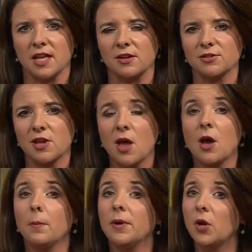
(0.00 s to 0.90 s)
letters,
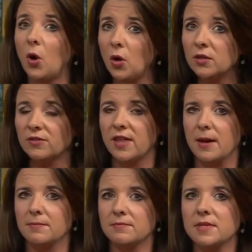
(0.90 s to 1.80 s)
but all of
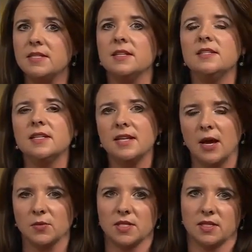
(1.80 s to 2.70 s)
them did
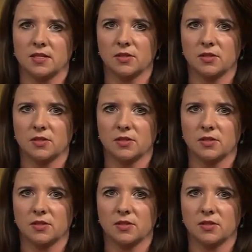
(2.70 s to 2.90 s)
denounce it.